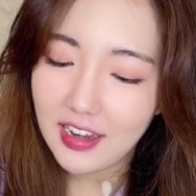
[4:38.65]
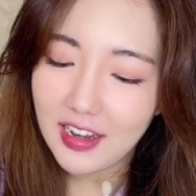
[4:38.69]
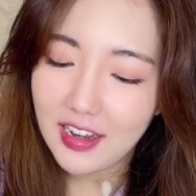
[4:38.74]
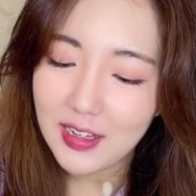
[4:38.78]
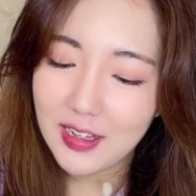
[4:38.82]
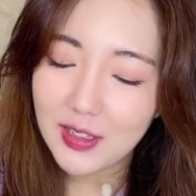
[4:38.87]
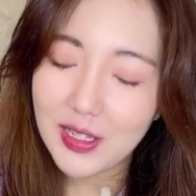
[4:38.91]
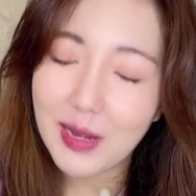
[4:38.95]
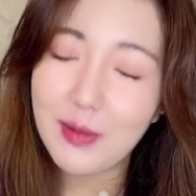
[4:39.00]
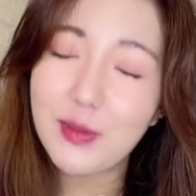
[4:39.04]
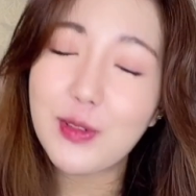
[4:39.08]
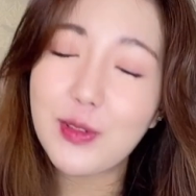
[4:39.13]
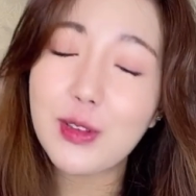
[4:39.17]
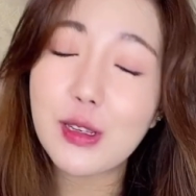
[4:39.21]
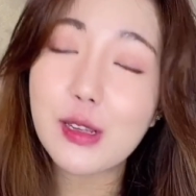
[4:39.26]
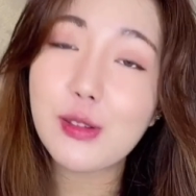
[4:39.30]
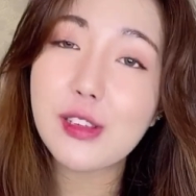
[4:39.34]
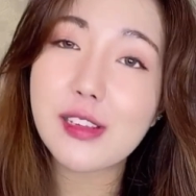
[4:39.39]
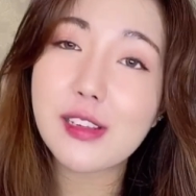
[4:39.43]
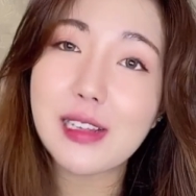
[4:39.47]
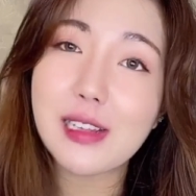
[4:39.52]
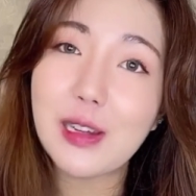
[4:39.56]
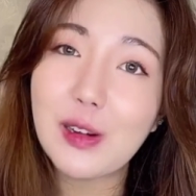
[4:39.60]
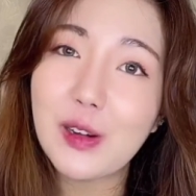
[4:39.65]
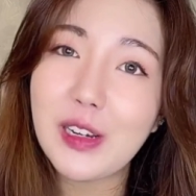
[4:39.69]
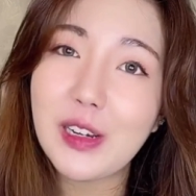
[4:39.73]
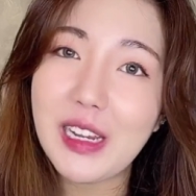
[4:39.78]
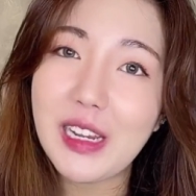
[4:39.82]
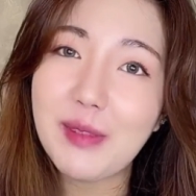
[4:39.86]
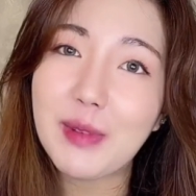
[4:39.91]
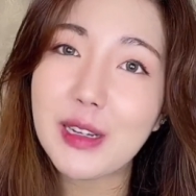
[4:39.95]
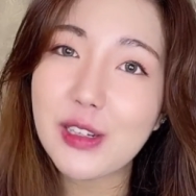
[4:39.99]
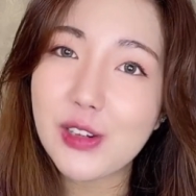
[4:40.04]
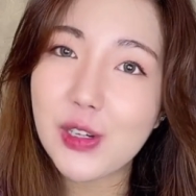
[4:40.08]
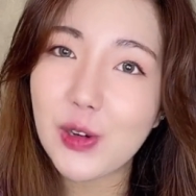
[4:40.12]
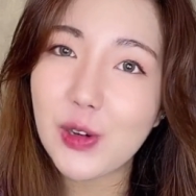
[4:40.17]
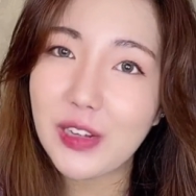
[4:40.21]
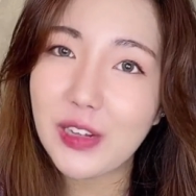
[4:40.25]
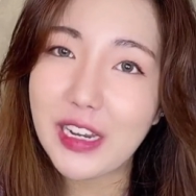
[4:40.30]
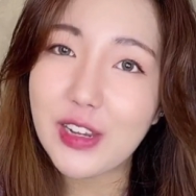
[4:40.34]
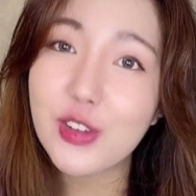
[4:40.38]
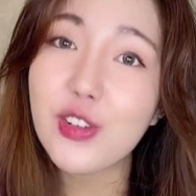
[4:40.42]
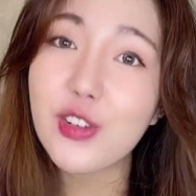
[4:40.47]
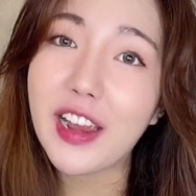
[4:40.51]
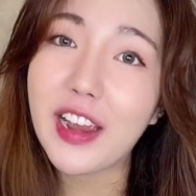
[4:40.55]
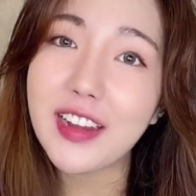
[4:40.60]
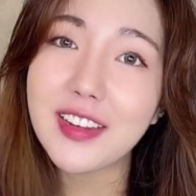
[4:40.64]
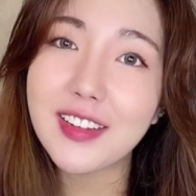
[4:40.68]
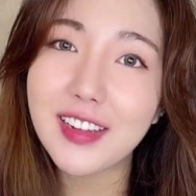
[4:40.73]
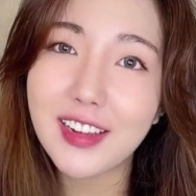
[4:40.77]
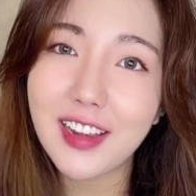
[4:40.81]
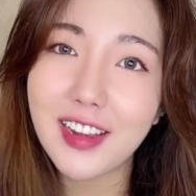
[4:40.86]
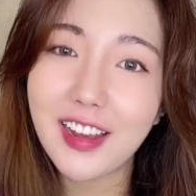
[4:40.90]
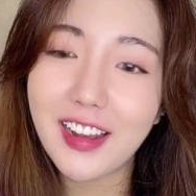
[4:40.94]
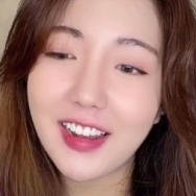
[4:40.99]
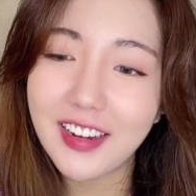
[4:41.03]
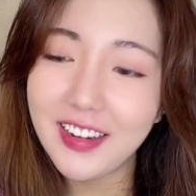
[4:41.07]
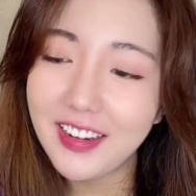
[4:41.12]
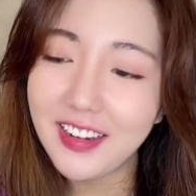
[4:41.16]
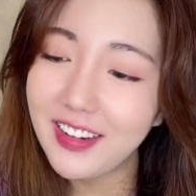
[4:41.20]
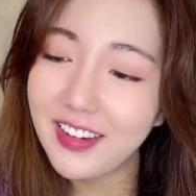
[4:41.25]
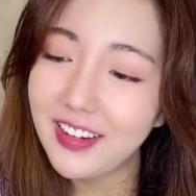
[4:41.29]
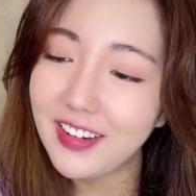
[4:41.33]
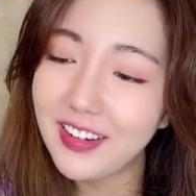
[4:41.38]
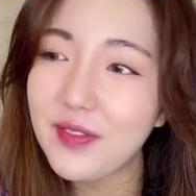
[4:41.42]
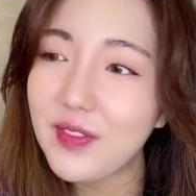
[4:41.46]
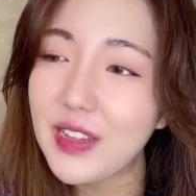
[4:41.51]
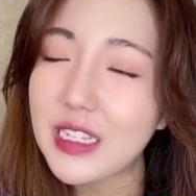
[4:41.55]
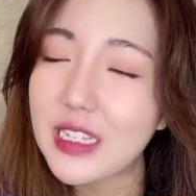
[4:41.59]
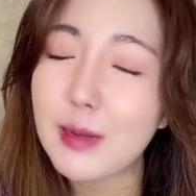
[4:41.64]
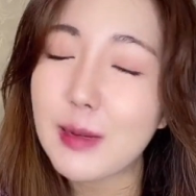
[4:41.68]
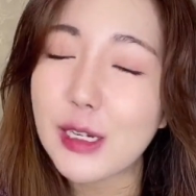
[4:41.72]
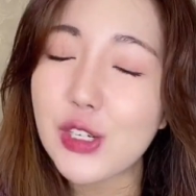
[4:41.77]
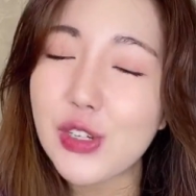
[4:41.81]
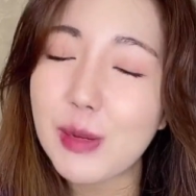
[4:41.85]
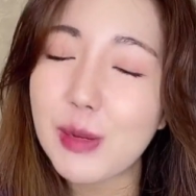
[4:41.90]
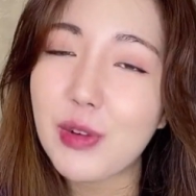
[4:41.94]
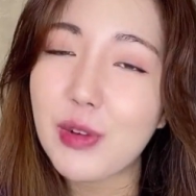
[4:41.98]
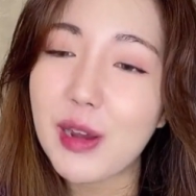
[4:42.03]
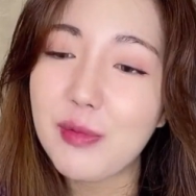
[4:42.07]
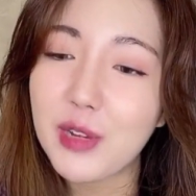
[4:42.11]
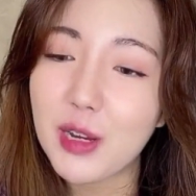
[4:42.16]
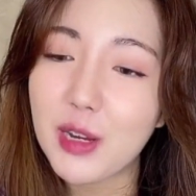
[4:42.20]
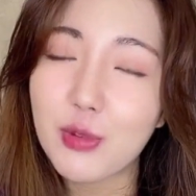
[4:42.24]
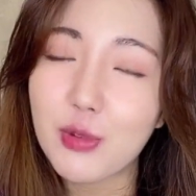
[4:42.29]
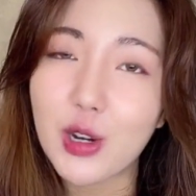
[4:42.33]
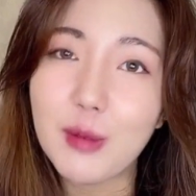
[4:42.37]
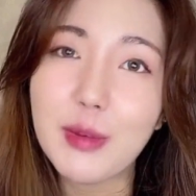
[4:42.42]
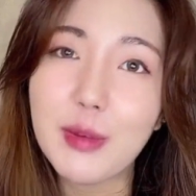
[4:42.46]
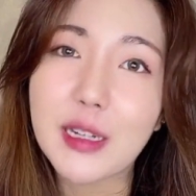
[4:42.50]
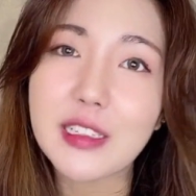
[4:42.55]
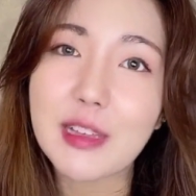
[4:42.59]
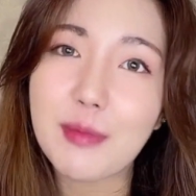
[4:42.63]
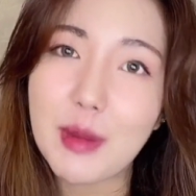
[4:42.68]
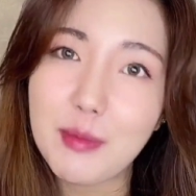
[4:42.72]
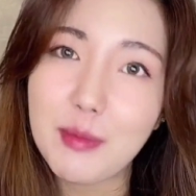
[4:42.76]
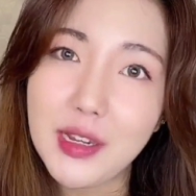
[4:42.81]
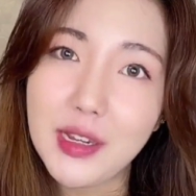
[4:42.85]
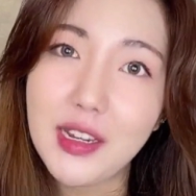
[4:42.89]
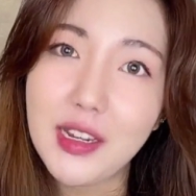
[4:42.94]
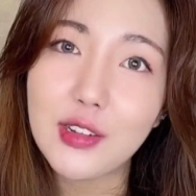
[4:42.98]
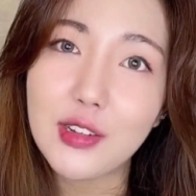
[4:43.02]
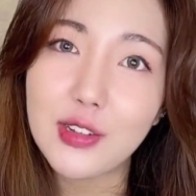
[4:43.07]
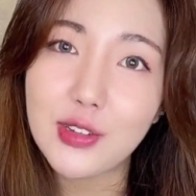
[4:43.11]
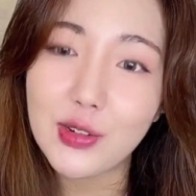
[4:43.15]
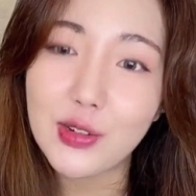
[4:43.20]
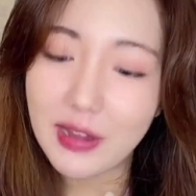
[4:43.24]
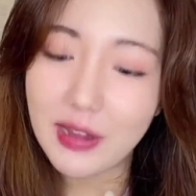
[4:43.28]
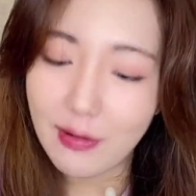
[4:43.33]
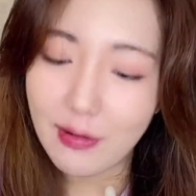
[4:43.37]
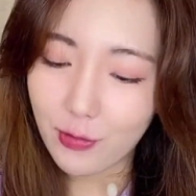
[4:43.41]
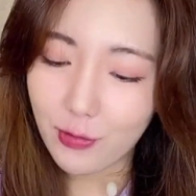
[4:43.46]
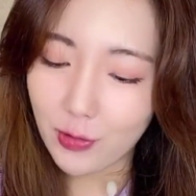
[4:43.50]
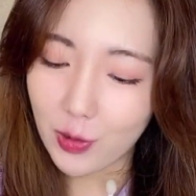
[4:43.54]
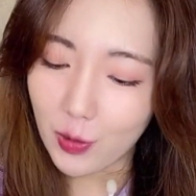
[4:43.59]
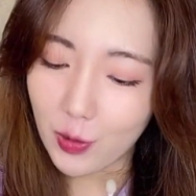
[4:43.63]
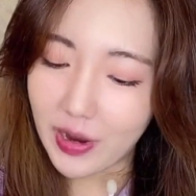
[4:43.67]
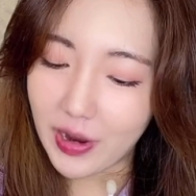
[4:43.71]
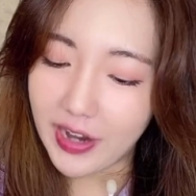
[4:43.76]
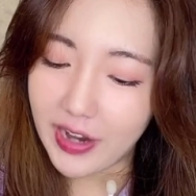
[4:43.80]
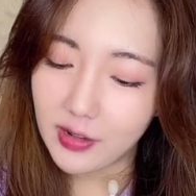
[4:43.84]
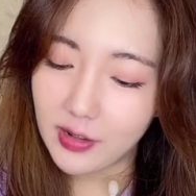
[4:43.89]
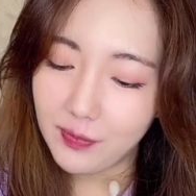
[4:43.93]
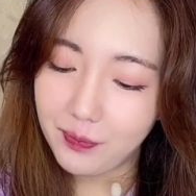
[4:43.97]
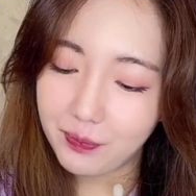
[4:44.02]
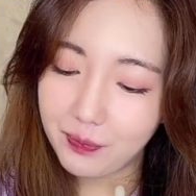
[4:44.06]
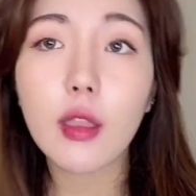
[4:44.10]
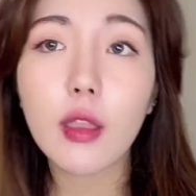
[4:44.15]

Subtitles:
So I'm slowly but surely trying to learn, especially Premiere Pro, because I've been meaning to do that for a while.